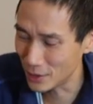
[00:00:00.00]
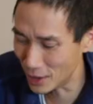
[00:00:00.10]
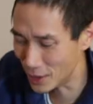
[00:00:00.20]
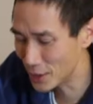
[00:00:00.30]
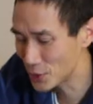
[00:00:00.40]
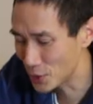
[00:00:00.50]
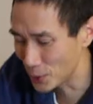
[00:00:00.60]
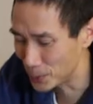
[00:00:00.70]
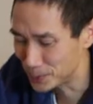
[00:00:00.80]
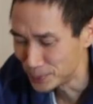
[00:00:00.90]
Yeah.
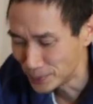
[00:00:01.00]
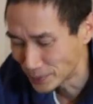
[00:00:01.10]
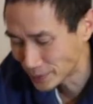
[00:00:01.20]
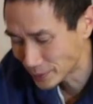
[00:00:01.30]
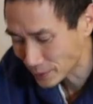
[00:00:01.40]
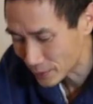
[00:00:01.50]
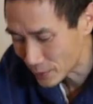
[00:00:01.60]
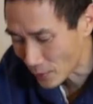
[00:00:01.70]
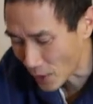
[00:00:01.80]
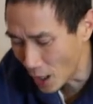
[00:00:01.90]
So,
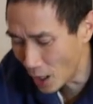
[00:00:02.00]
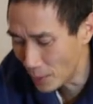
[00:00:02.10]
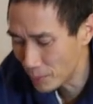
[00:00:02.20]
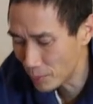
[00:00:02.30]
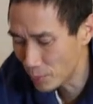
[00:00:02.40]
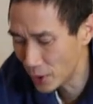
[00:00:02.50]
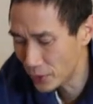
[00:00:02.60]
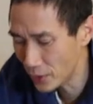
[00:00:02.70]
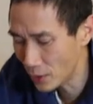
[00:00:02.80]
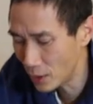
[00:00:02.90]
but
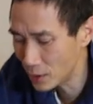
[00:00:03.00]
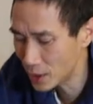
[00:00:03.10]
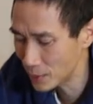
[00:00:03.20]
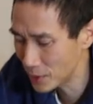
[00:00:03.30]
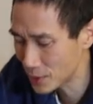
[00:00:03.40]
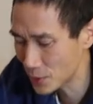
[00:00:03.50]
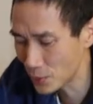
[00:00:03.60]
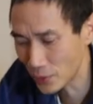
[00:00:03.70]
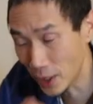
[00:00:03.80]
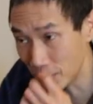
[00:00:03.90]
there are gimmicks
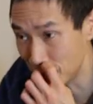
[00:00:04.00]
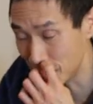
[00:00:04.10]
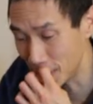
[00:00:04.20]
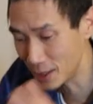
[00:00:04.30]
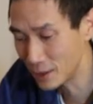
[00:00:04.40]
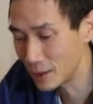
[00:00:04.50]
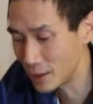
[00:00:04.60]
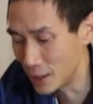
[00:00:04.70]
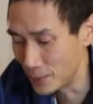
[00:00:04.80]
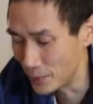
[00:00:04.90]
that I've seen
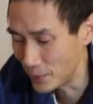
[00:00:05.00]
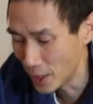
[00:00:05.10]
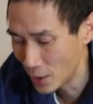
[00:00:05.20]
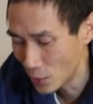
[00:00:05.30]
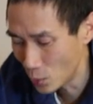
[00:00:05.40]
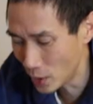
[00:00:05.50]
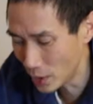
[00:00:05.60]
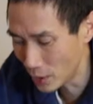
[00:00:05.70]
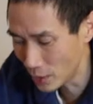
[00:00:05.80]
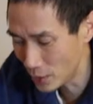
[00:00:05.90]

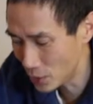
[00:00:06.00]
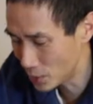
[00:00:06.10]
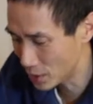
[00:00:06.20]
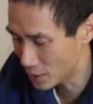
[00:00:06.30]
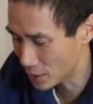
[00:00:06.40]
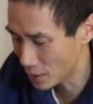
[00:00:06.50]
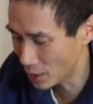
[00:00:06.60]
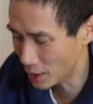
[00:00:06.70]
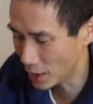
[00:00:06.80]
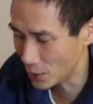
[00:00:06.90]
where you can
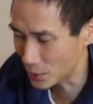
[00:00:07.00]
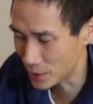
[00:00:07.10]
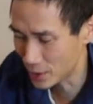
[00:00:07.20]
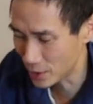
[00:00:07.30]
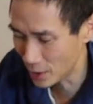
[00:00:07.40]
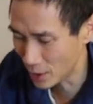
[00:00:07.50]
cut out.